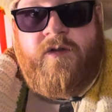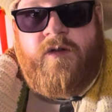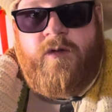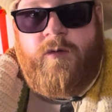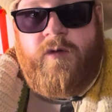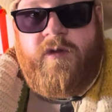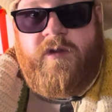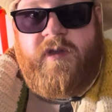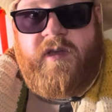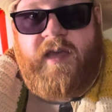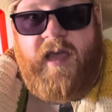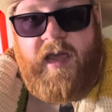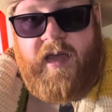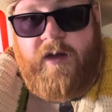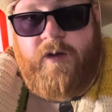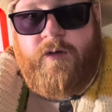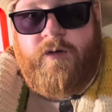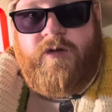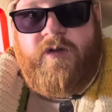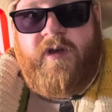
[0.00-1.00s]
cater to
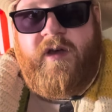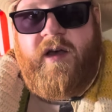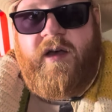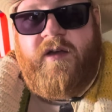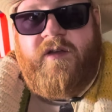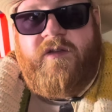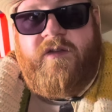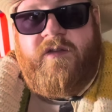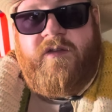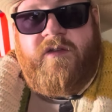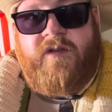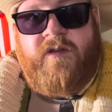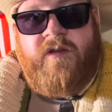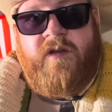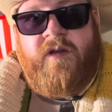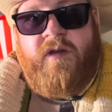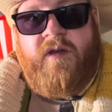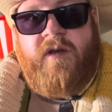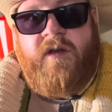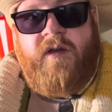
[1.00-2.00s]
us.
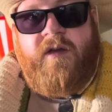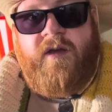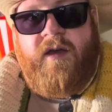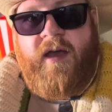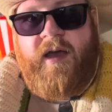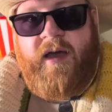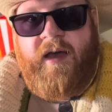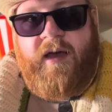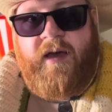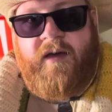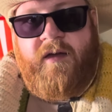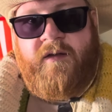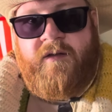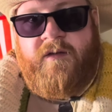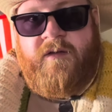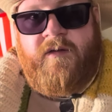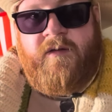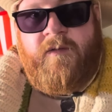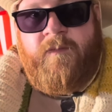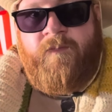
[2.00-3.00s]
And
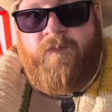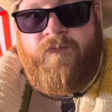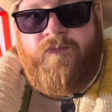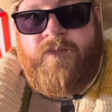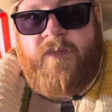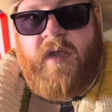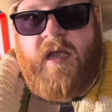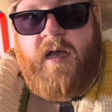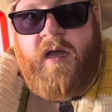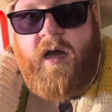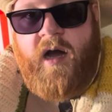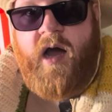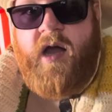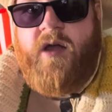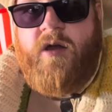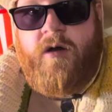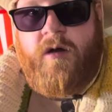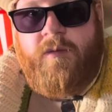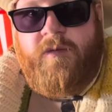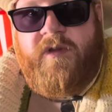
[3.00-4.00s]
I hope
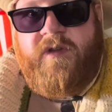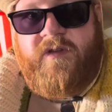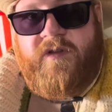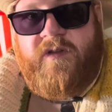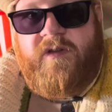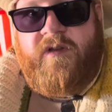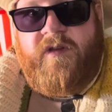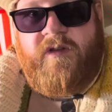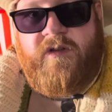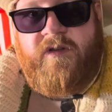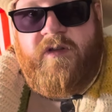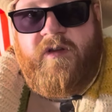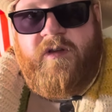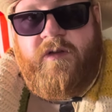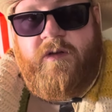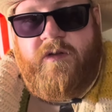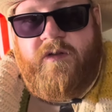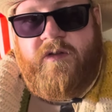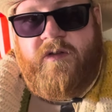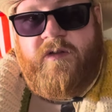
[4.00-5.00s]
this continues. This is a
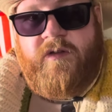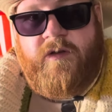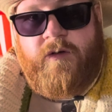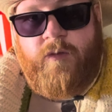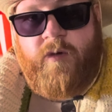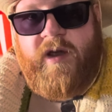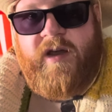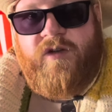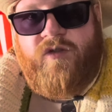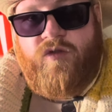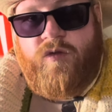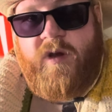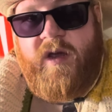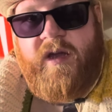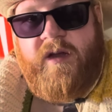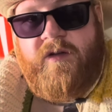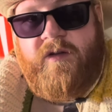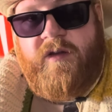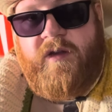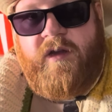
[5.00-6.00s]
great trend, you
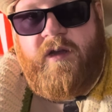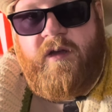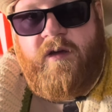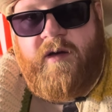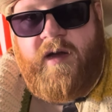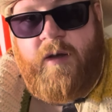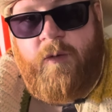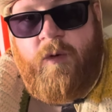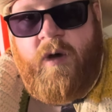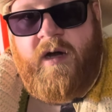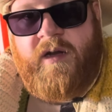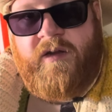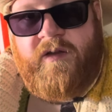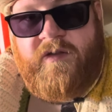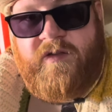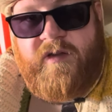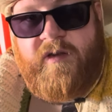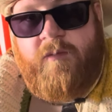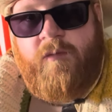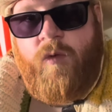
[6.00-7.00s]
know. I want to see
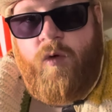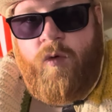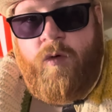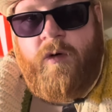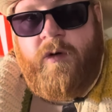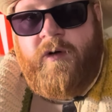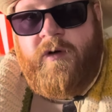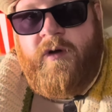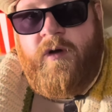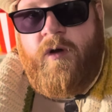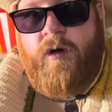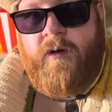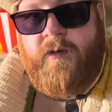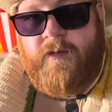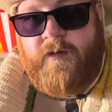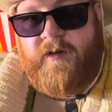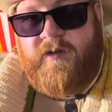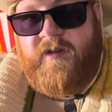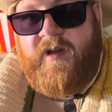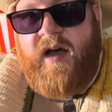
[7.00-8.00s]
more
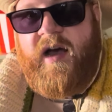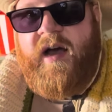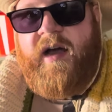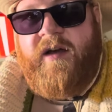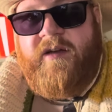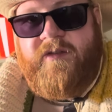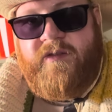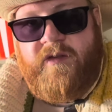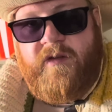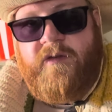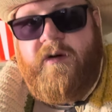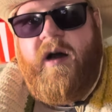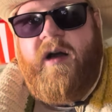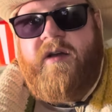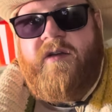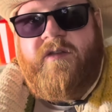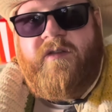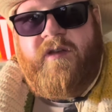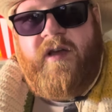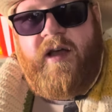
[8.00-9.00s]
oversized deluxe
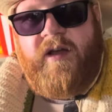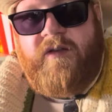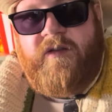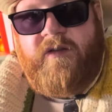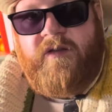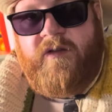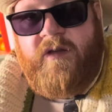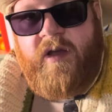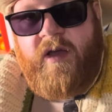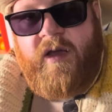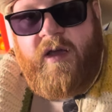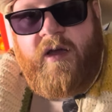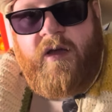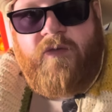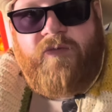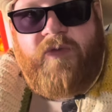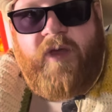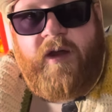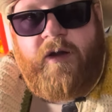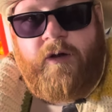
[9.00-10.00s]
sets that are
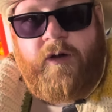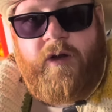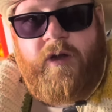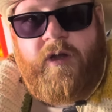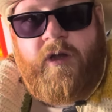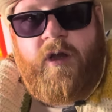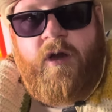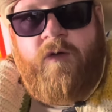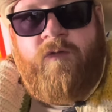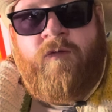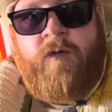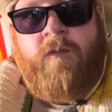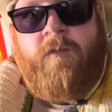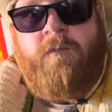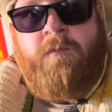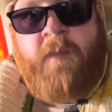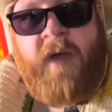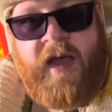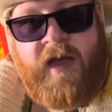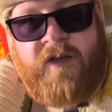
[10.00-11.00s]
going to go for
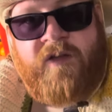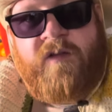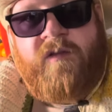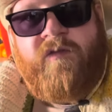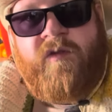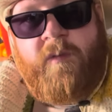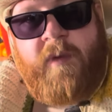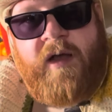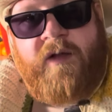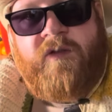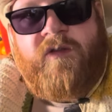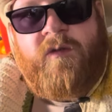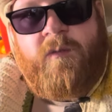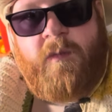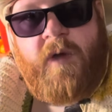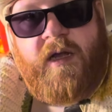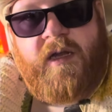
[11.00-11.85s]
massive amounts of money.